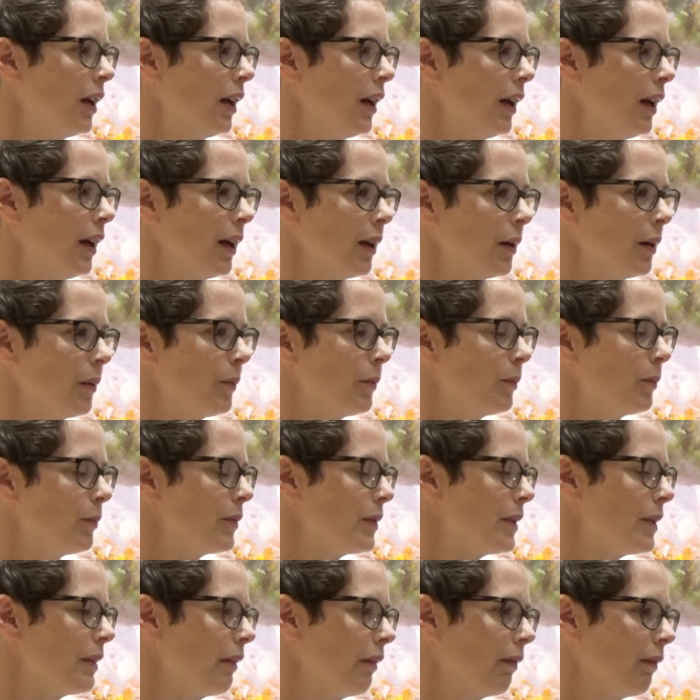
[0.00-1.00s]

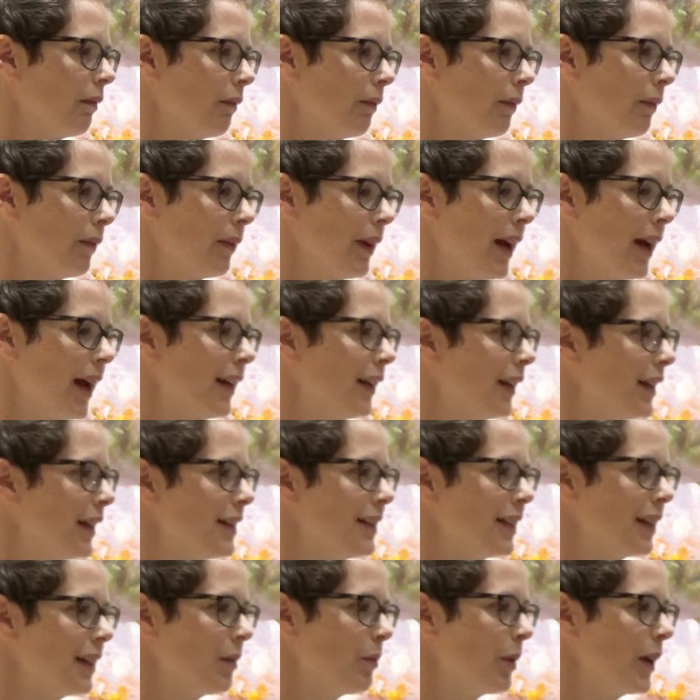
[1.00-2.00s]

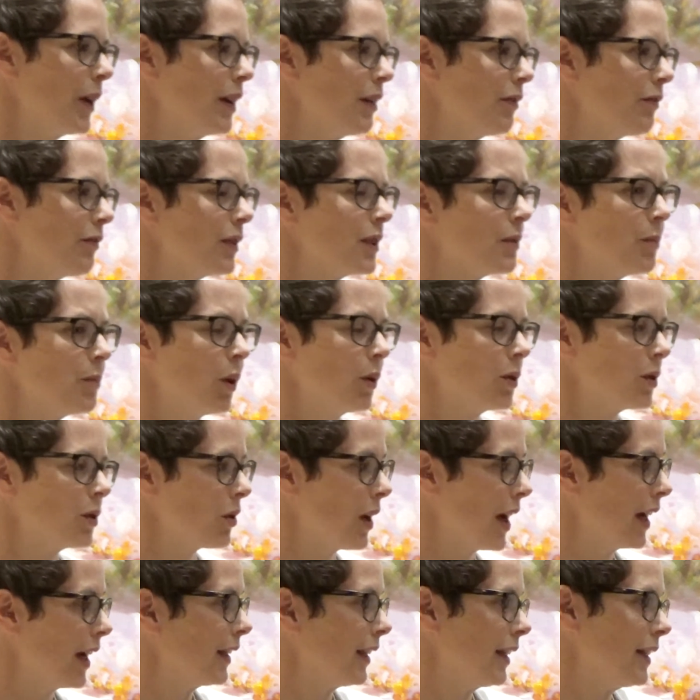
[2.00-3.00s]
highlighting the benefits, but also
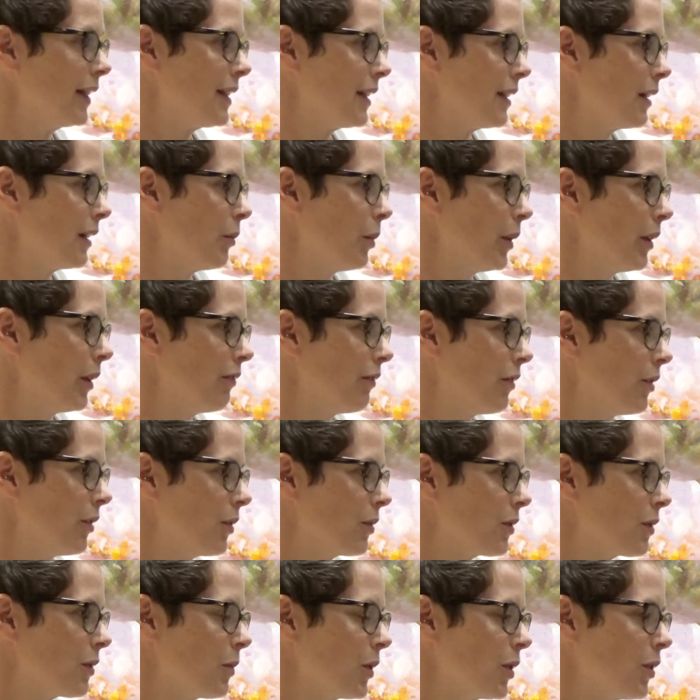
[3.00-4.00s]
highlighting the
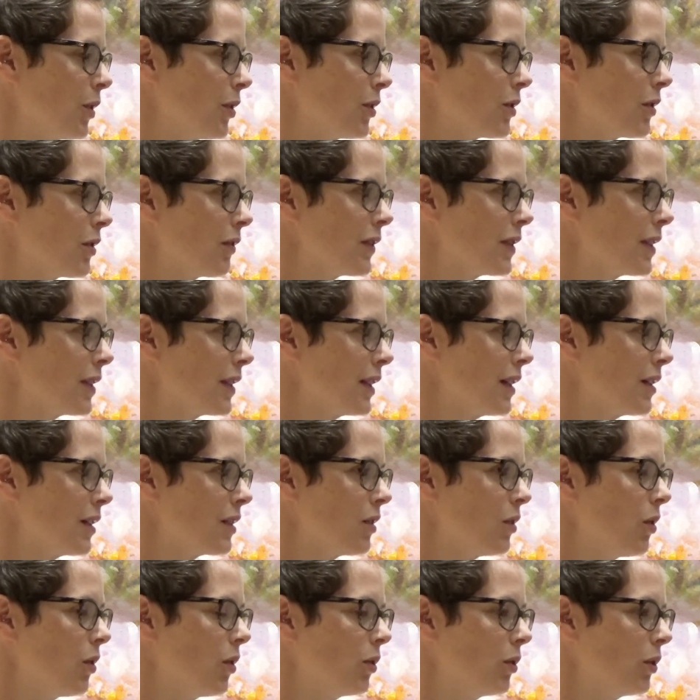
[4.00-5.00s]
pitfalls, because obviously it's
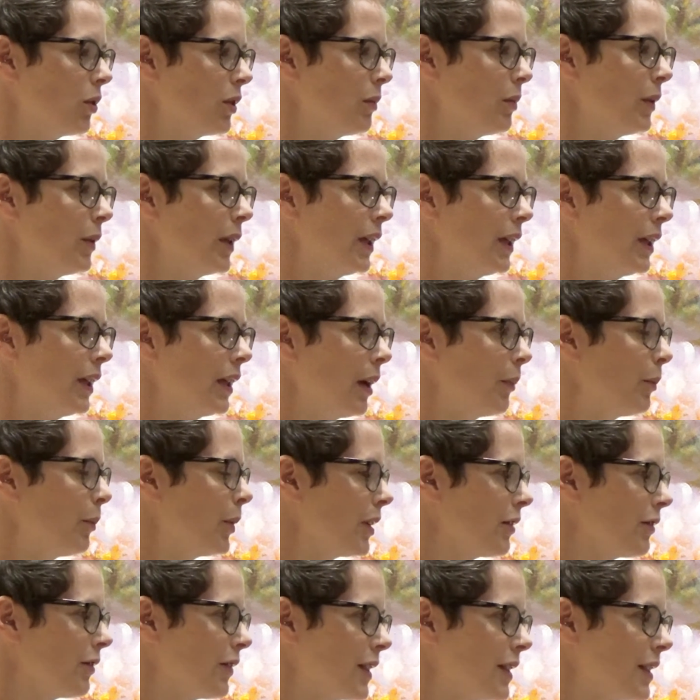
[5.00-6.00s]
not going to be a
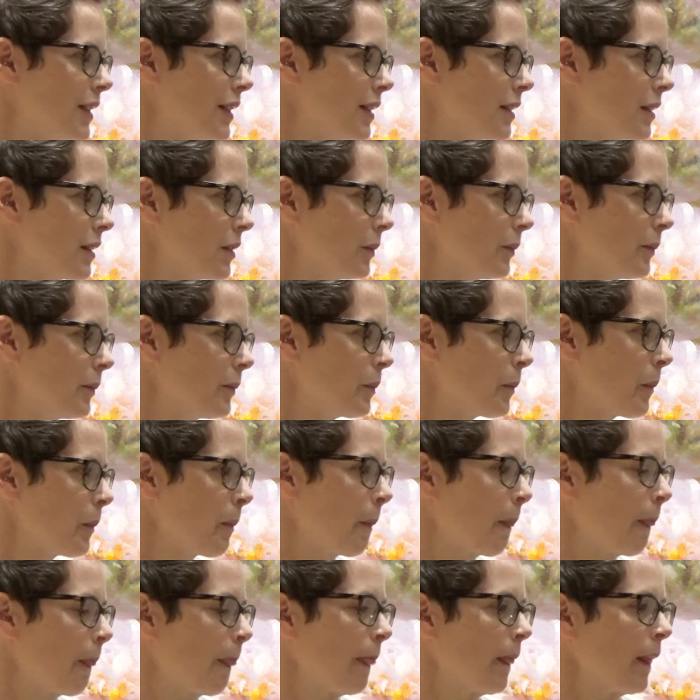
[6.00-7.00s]
perfect system.
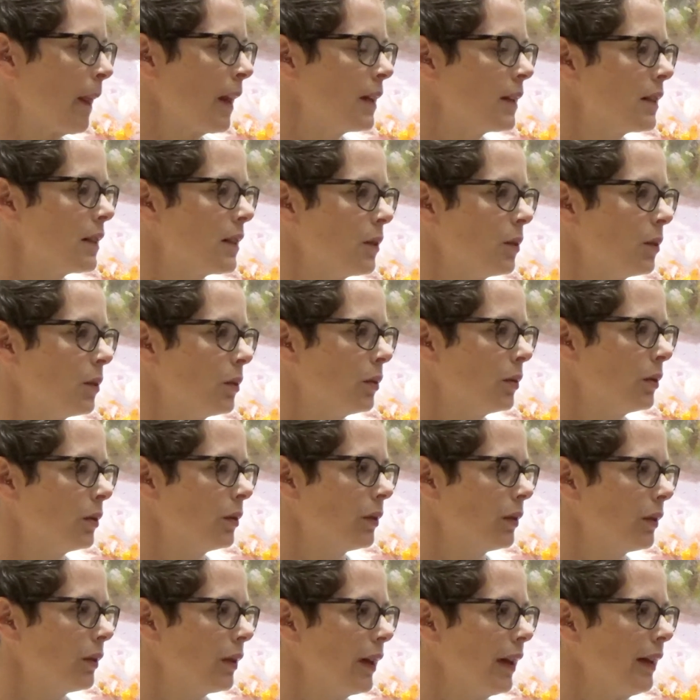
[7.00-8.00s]
So
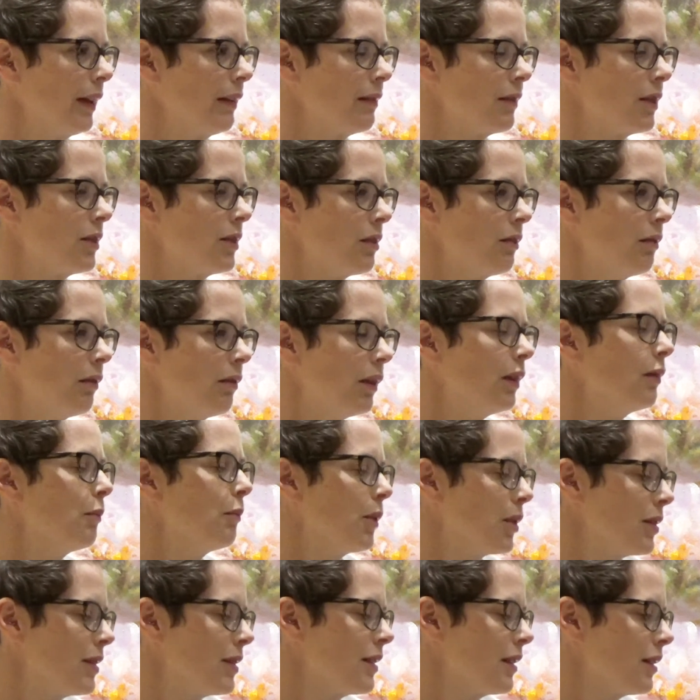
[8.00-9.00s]
you
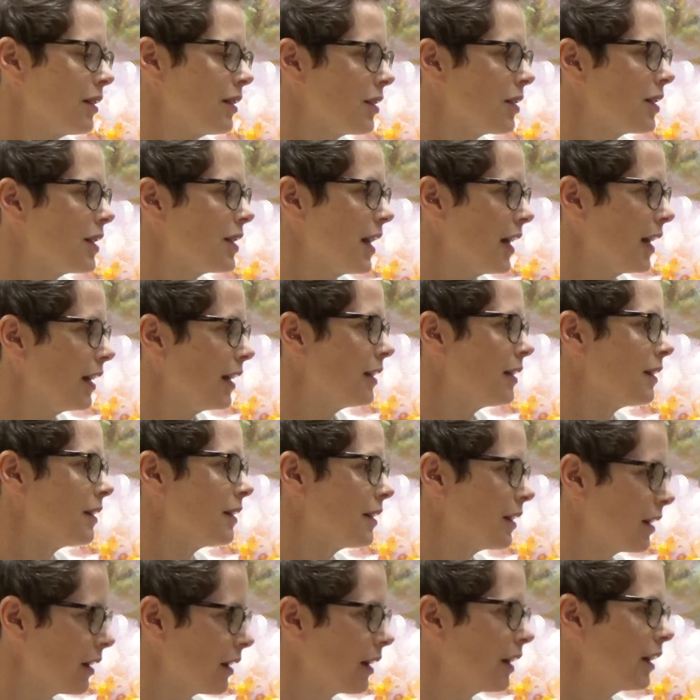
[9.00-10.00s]
must understand
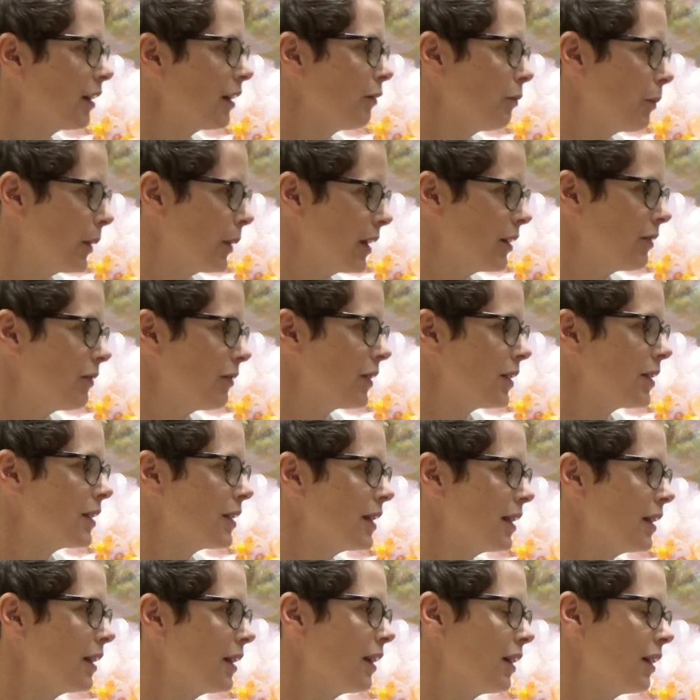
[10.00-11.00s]
the kind of
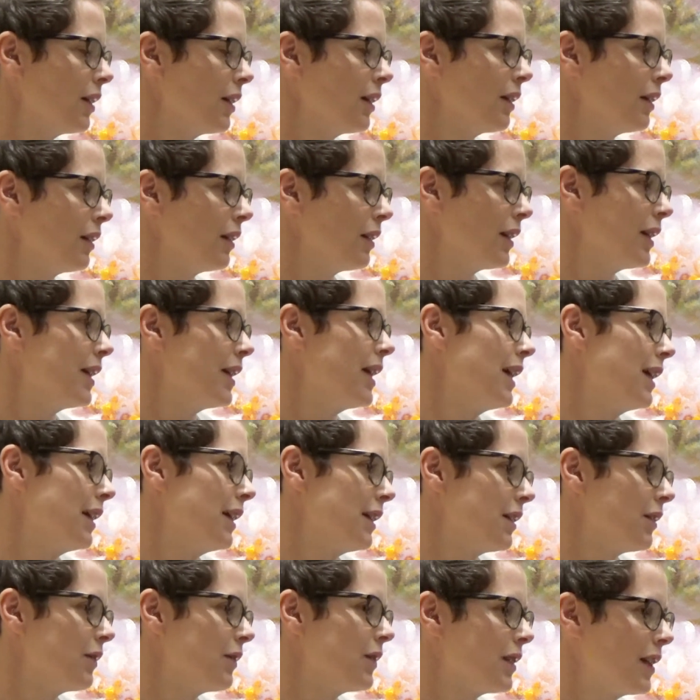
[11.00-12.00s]
benefits and the
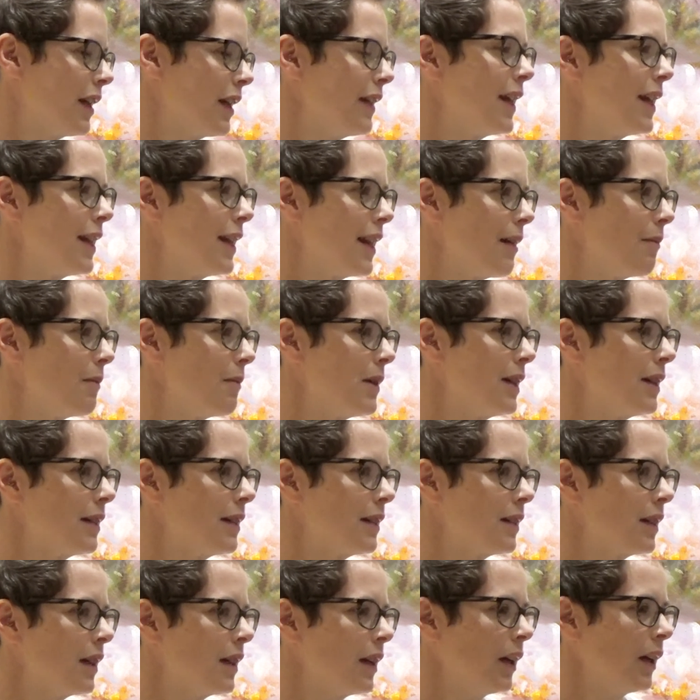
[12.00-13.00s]
negatives. And then that makes